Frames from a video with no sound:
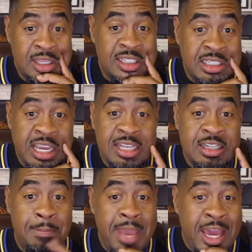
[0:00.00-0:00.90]
The
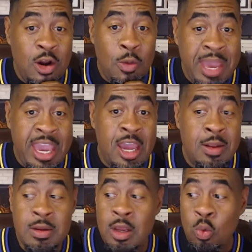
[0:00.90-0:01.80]
scenes of man on
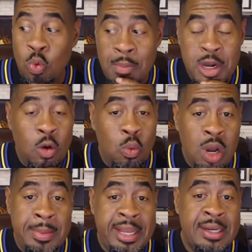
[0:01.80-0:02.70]
man, woman on
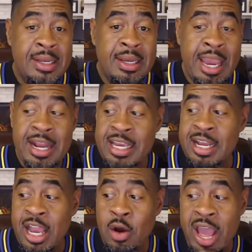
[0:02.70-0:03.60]
woman, and
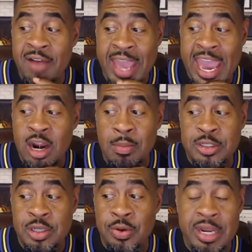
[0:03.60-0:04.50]
then they're going to have
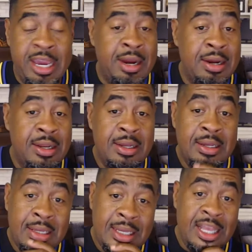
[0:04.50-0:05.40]
animals on there.
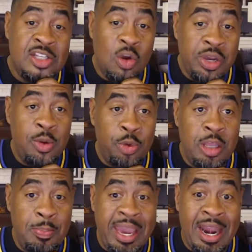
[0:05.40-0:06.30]
It's going to get
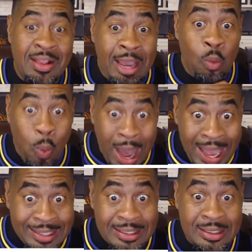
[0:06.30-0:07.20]
really bad. I'm like,
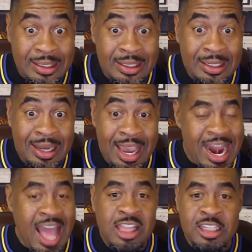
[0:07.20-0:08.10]
what?
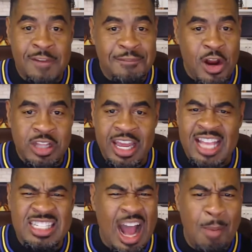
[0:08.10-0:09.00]
And I looked at First
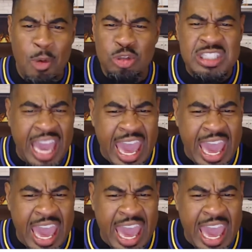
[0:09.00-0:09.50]
Lady. I said, I'm going to